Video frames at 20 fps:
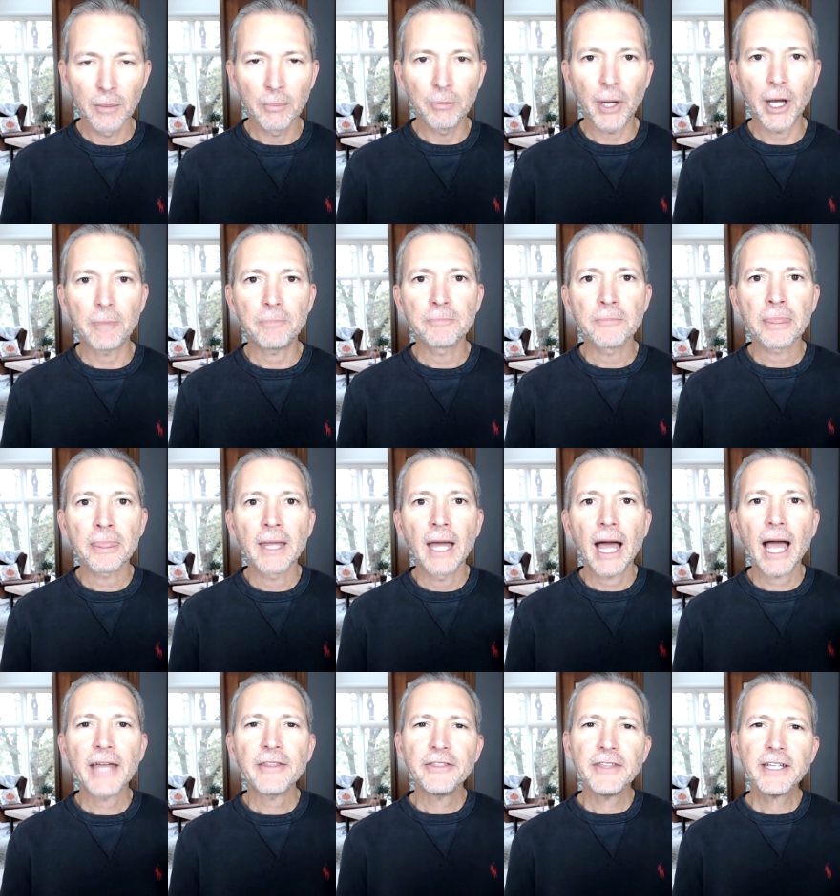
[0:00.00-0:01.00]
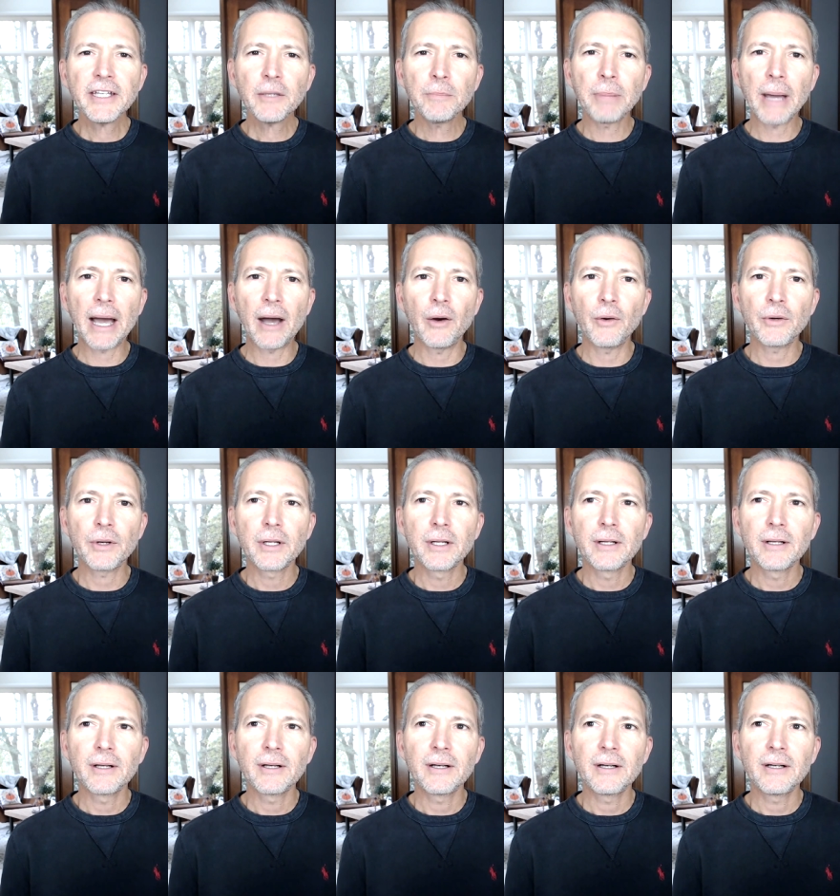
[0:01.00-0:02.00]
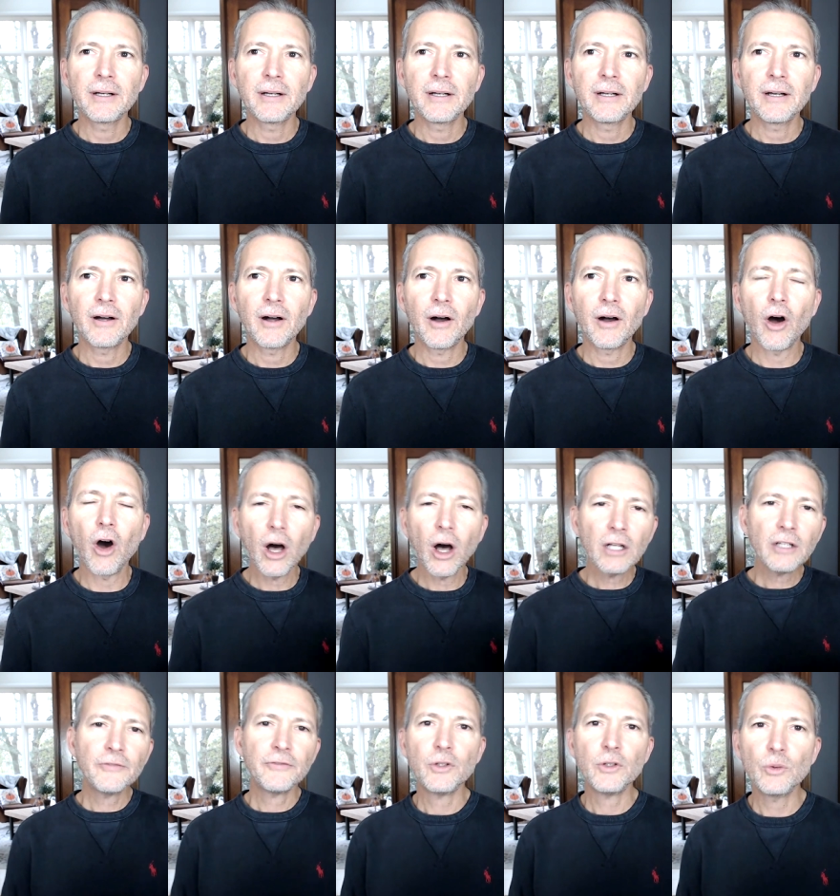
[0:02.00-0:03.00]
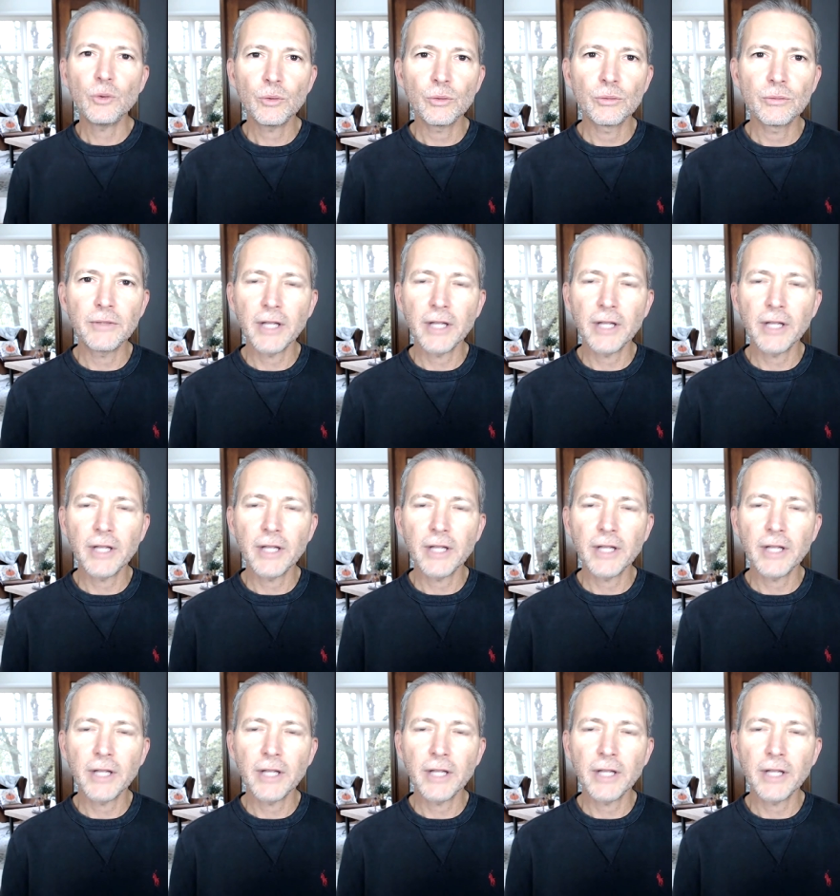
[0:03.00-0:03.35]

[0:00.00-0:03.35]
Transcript: But I think about all of you